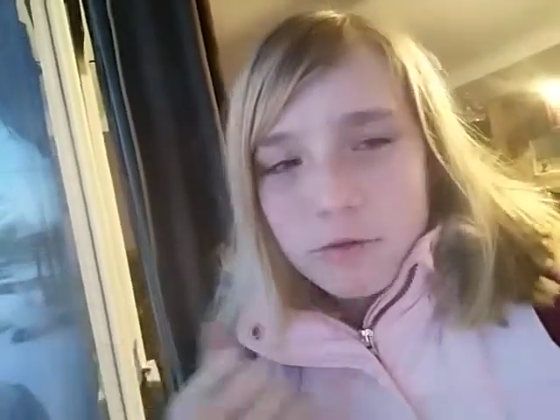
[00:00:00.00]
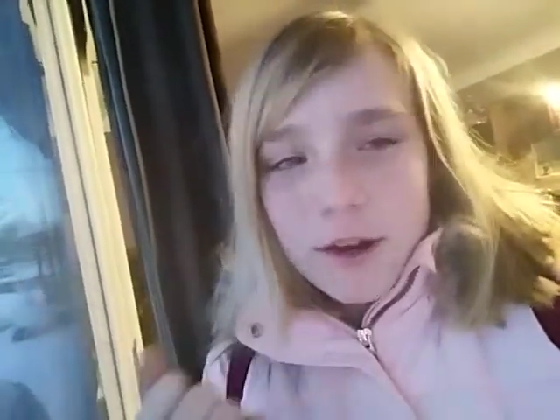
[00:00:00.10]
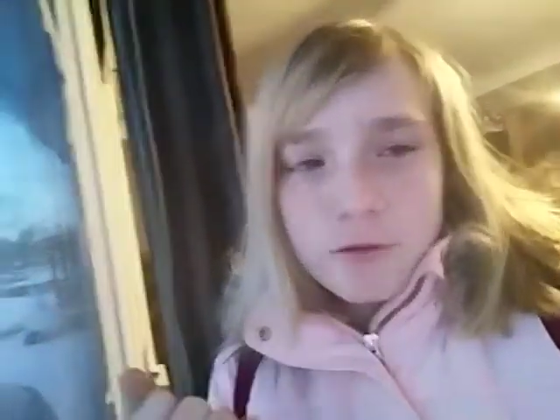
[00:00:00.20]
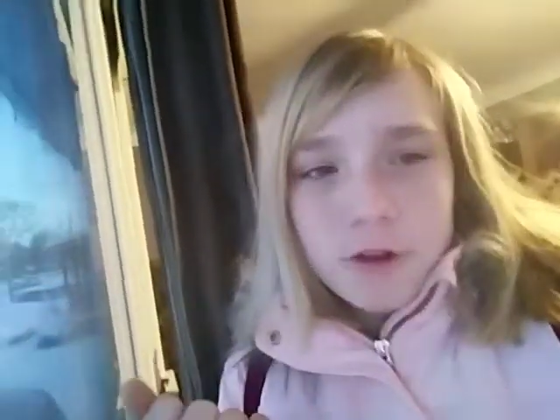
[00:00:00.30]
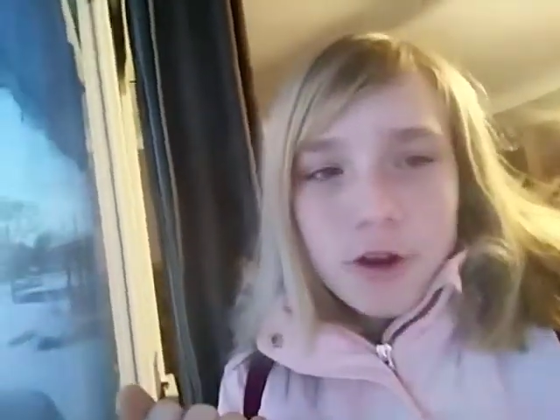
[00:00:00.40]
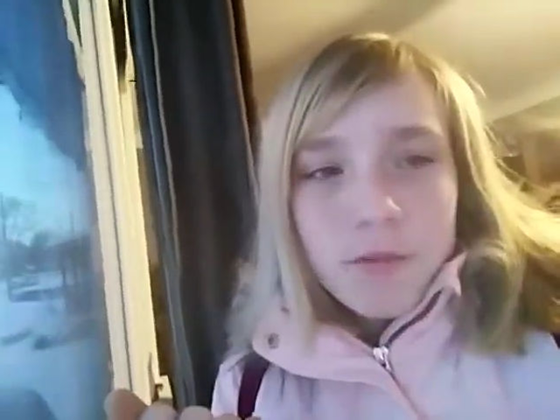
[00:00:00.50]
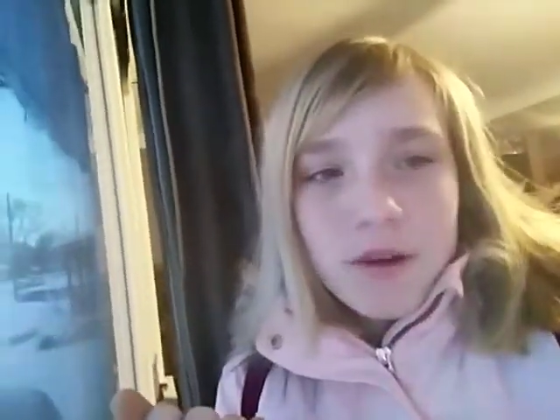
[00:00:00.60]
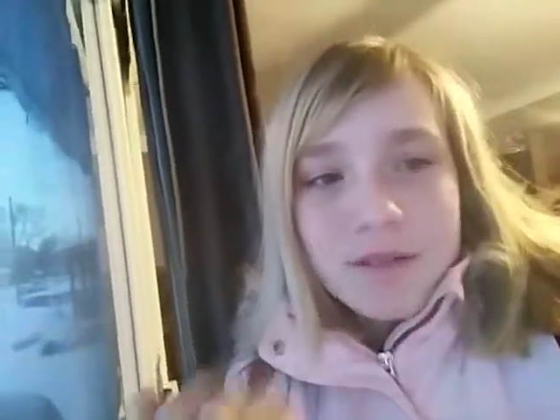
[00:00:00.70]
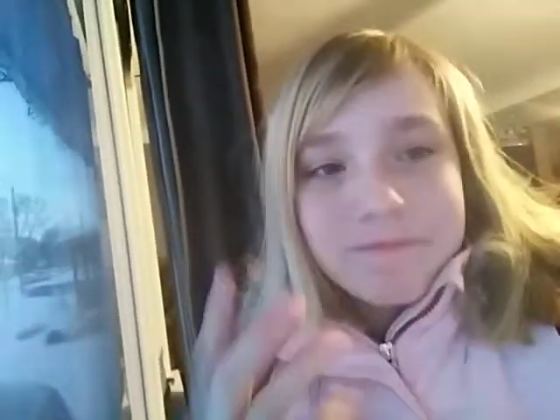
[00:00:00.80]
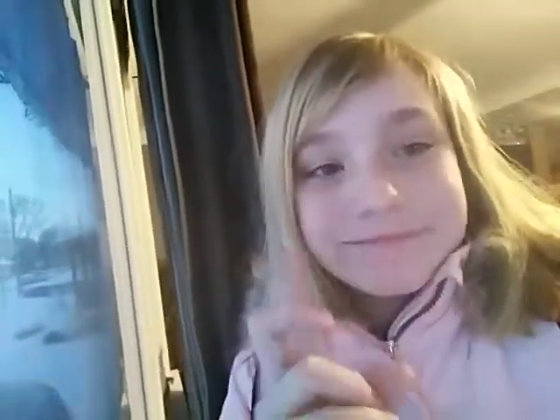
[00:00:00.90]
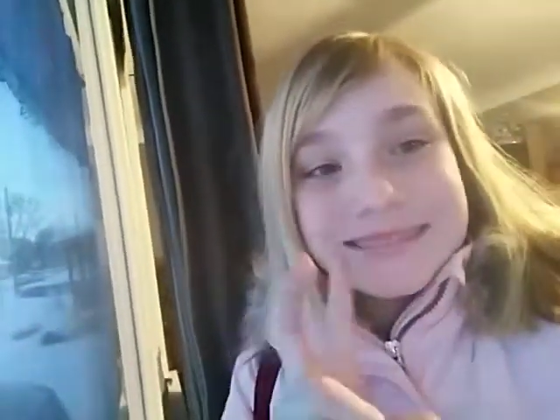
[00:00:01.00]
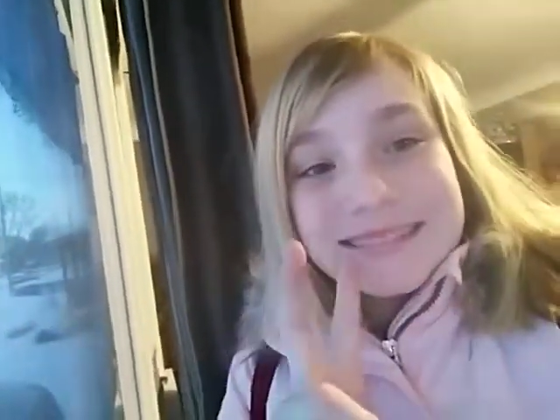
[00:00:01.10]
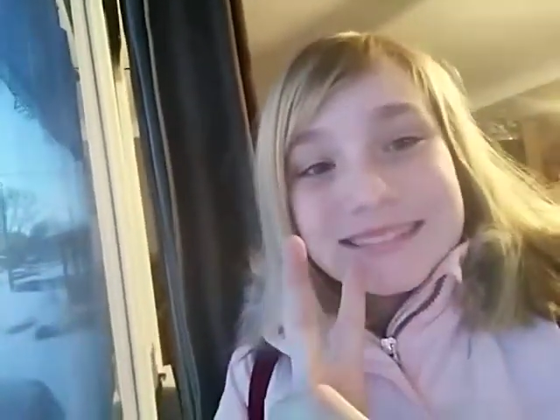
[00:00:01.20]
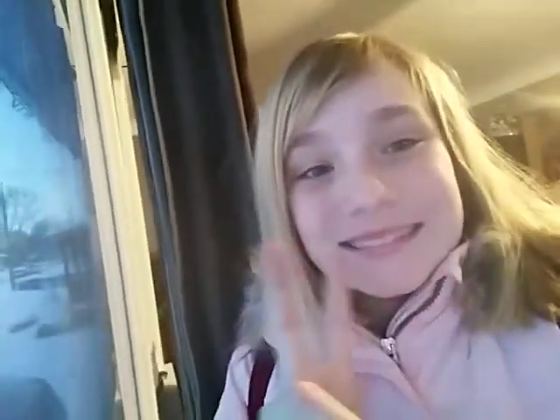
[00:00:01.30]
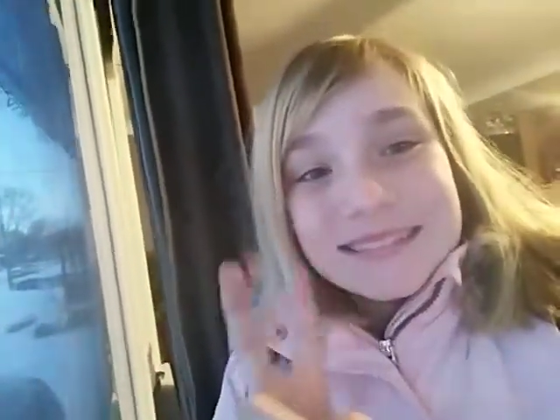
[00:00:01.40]
I don't know, but
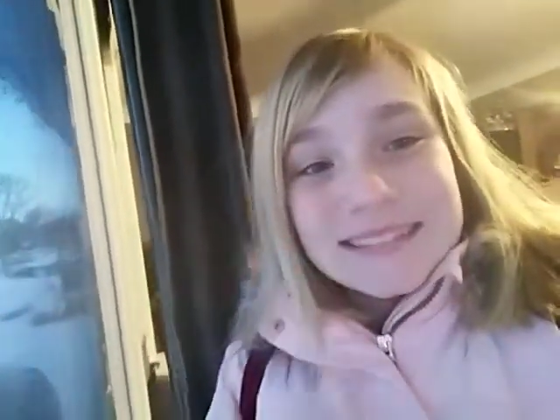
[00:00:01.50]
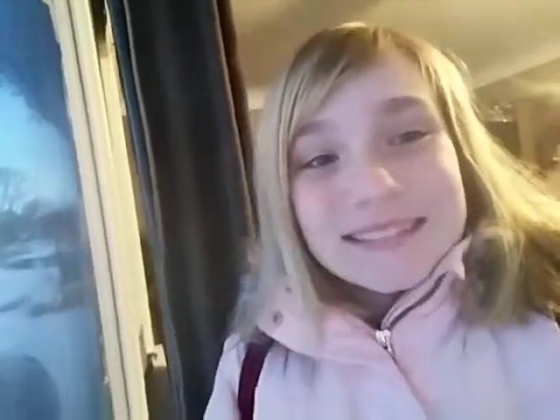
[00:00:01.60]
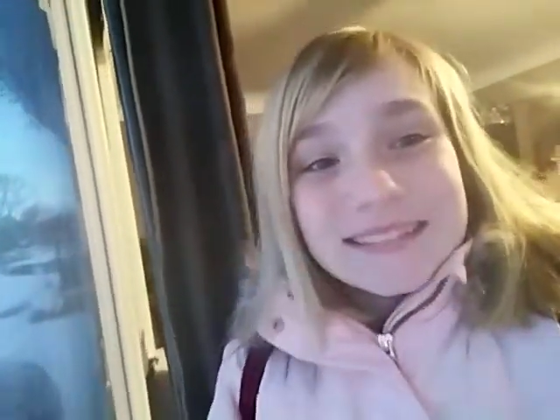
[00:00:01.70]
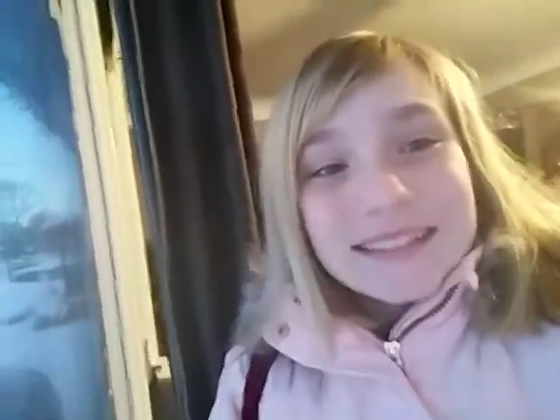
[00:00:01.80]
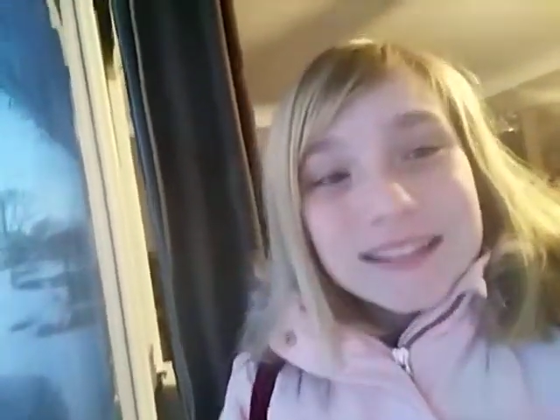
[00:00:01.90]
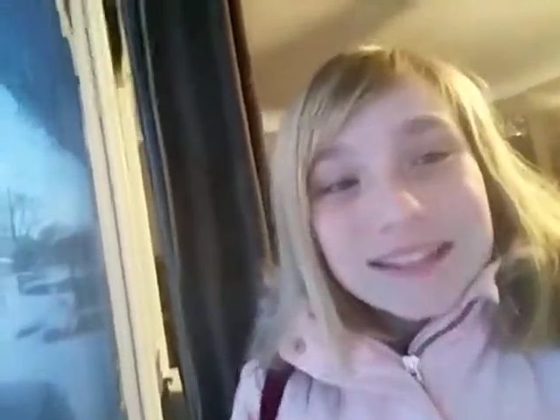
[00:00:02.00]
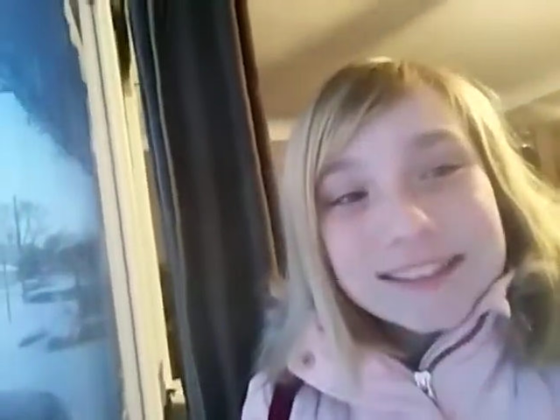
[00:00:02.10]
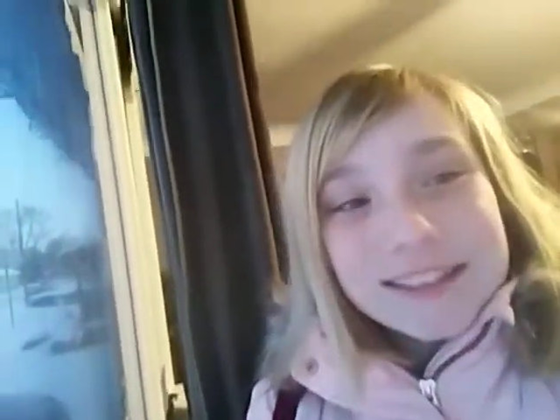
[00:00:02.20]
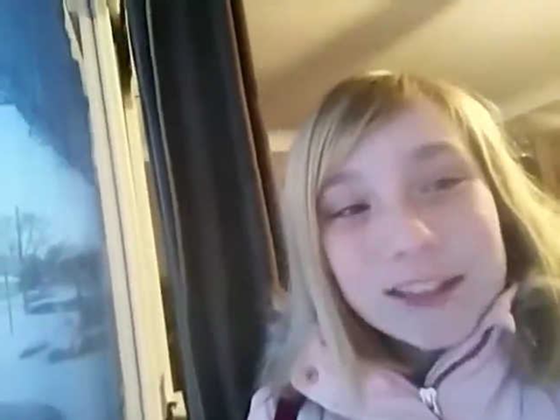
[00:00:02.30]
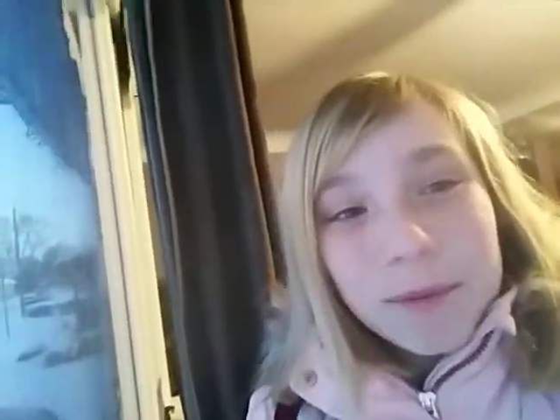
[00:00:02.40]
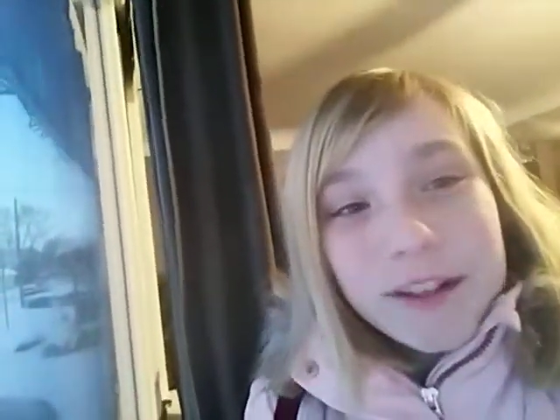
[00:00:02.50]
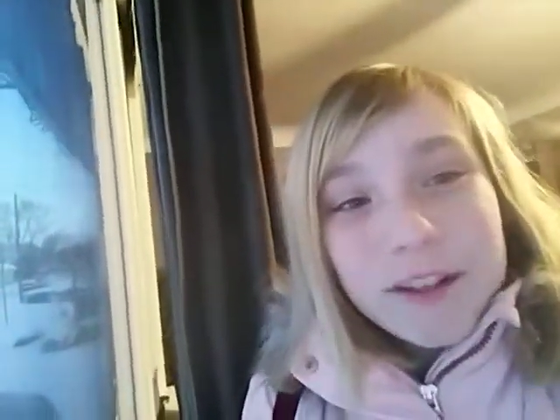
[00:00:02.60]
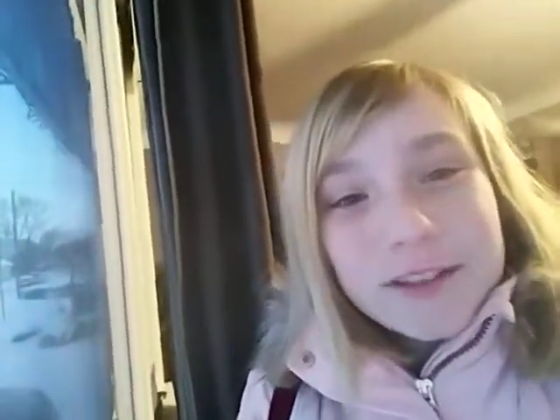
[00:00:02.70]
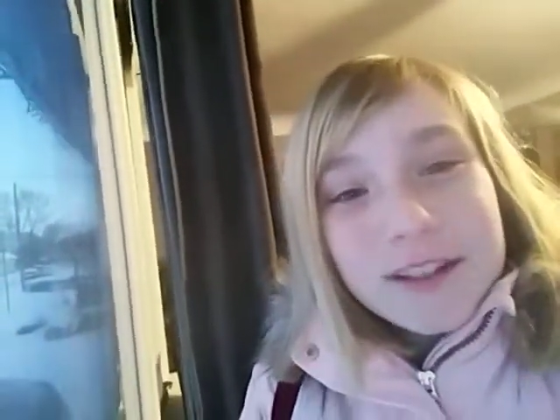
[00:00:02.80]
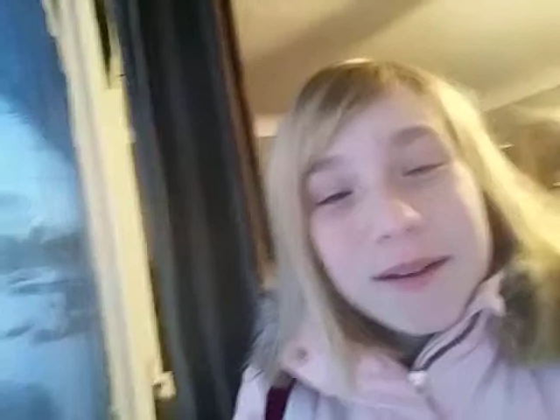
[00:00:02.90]
let's just hope I do.